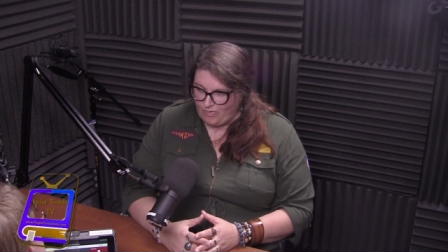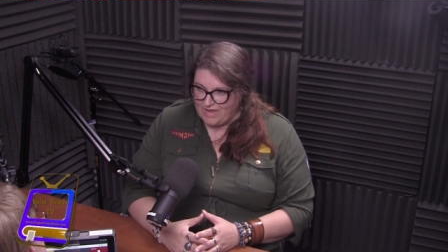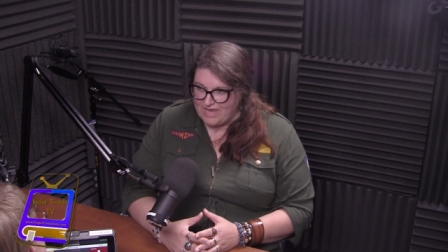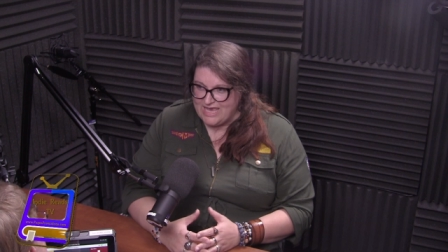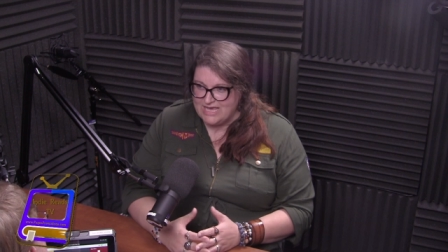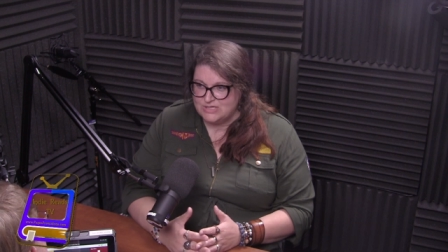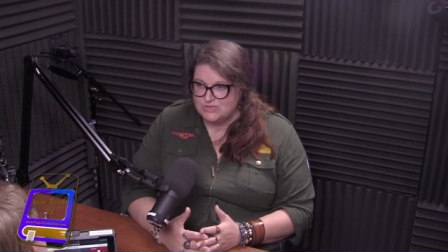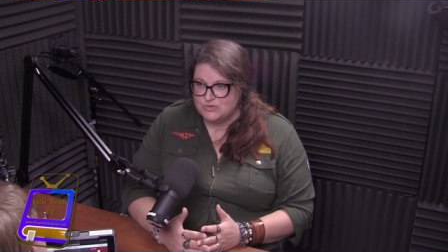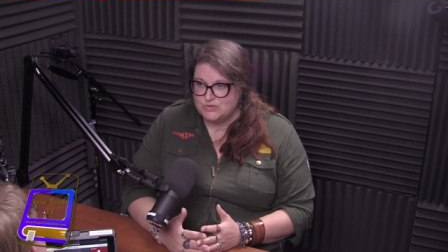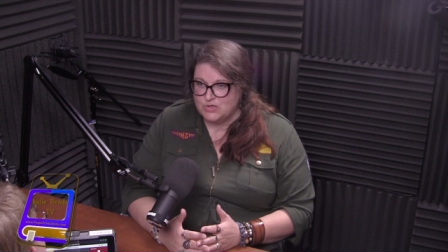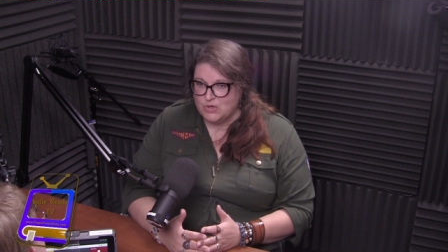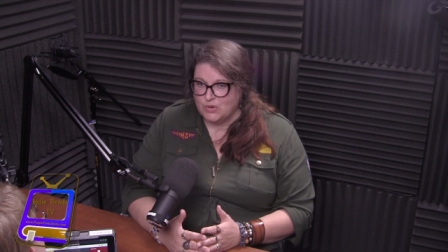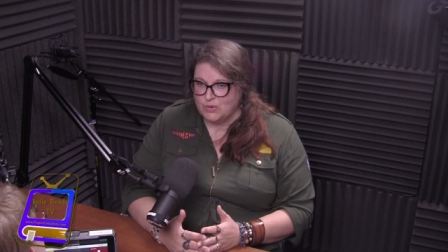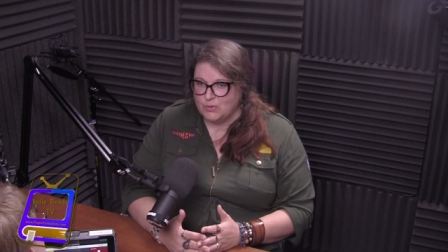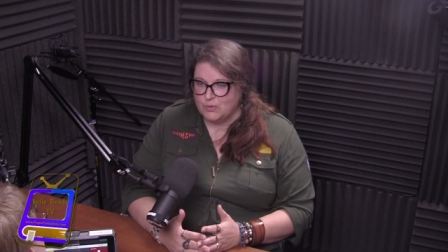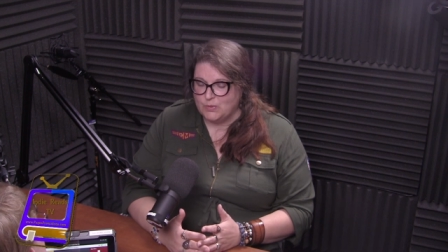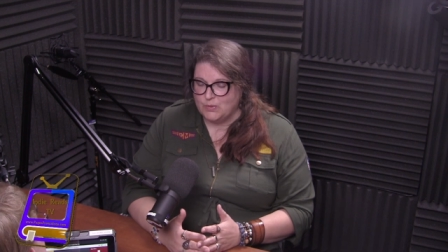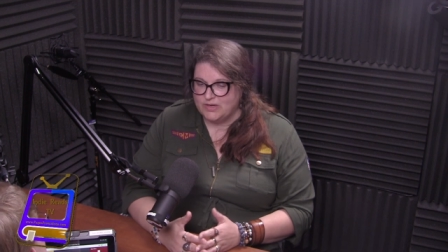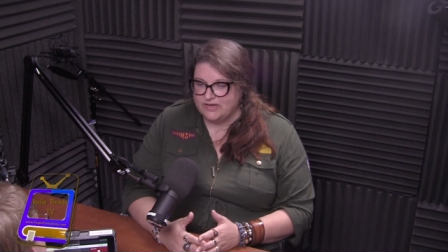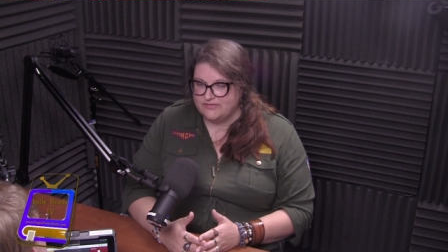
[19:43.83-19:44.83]
And
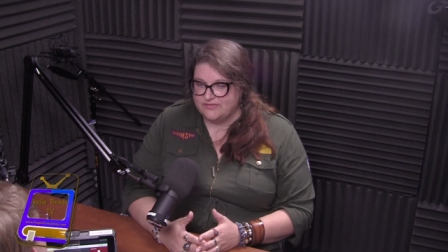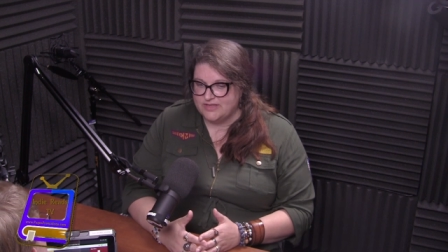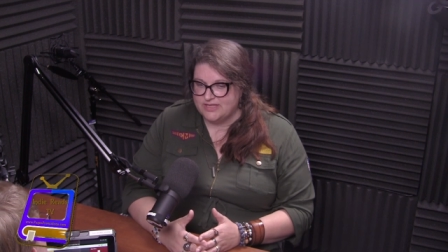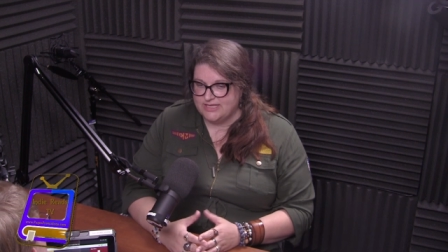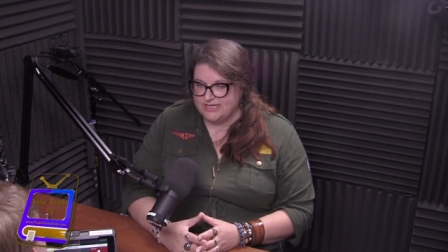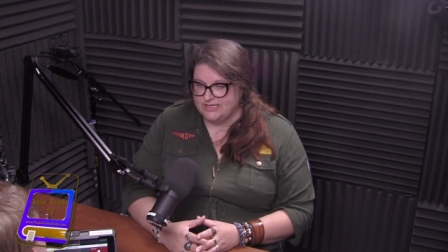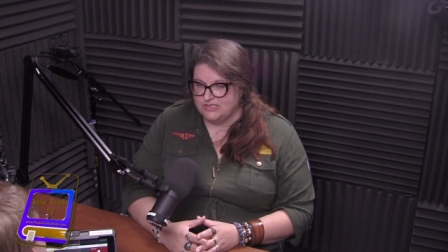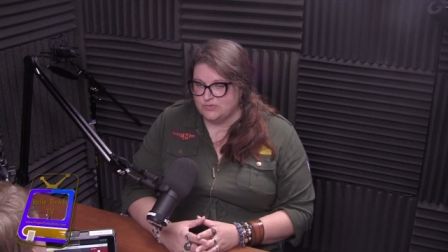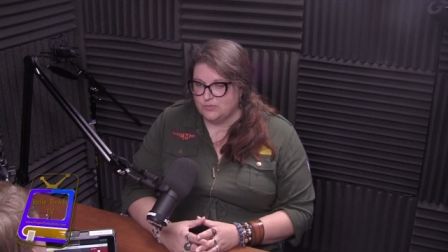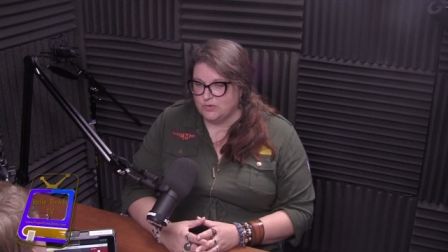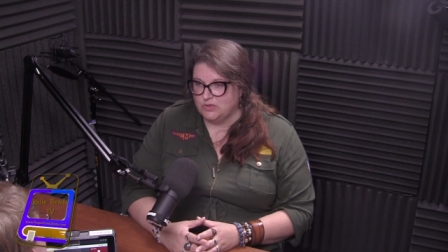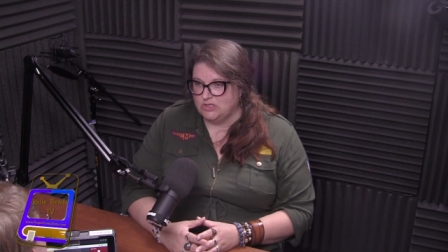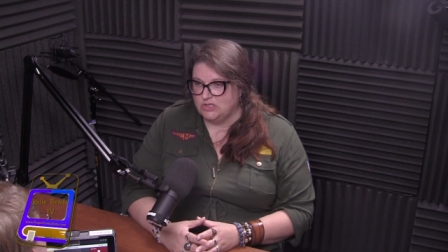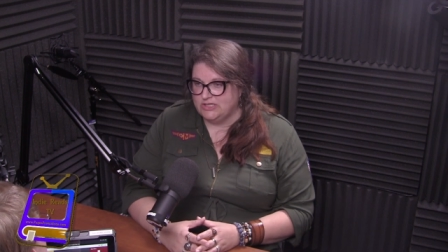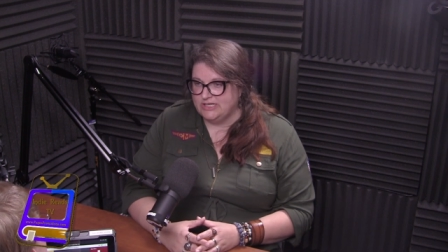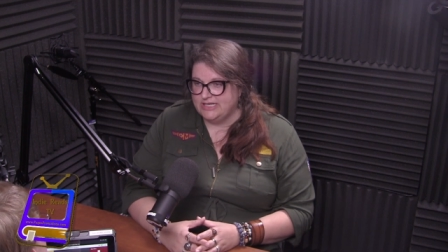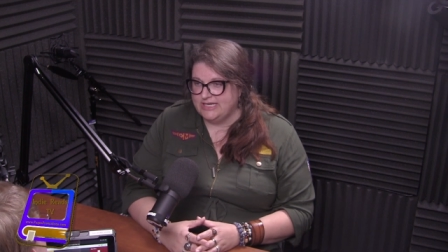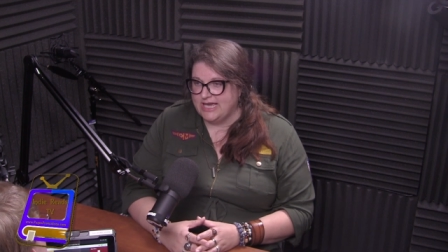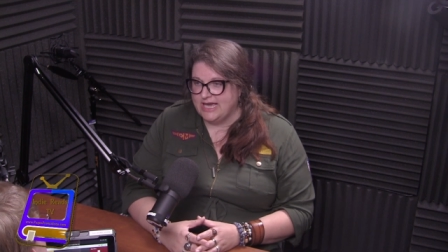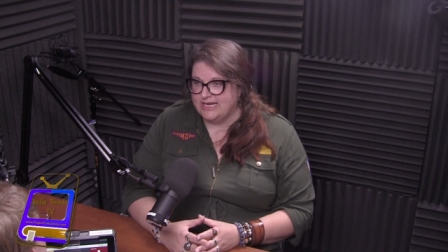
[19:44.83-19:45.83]
so one of the things we're
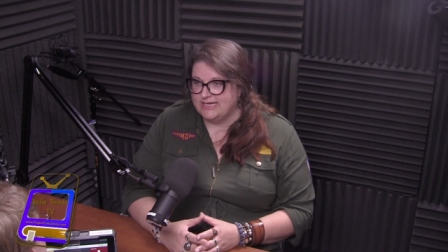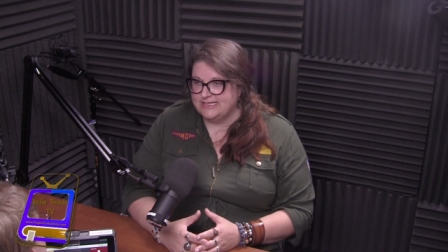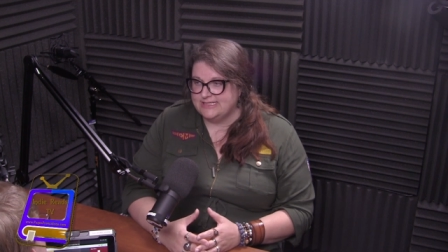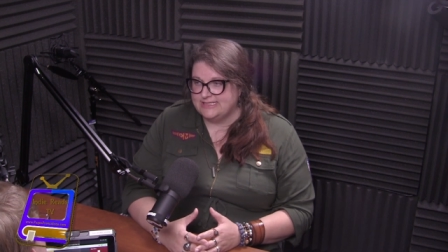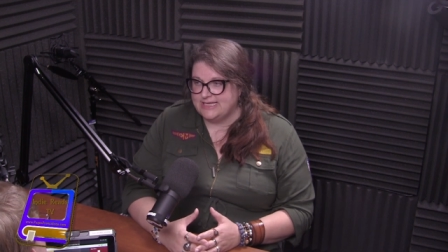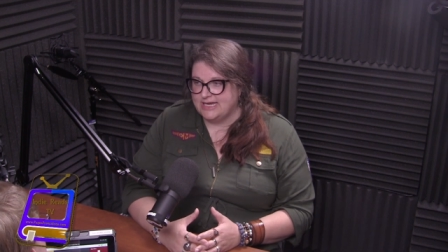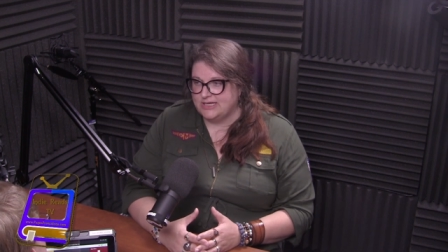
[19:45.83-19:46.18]
looking at is